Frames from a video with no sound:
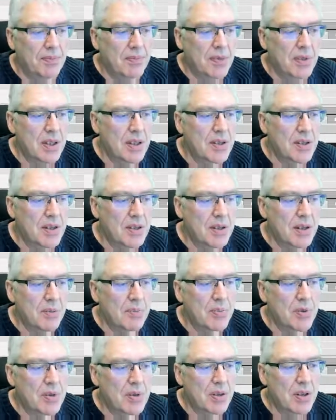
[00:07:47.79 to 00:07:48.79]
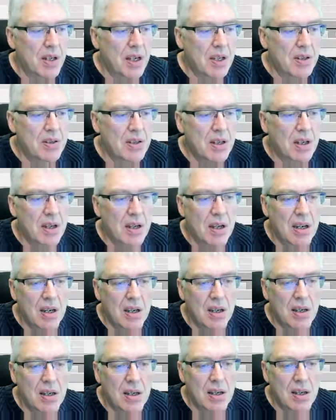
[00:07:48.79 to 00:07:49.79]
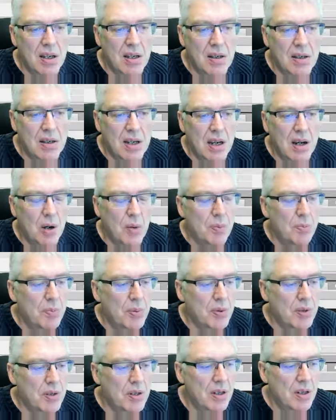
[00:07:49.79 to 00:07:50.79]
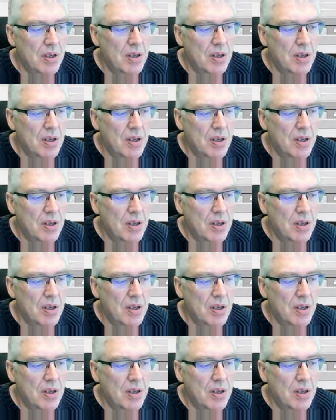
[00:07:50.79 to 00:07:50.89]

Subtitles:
That's the temperature. Here's the output,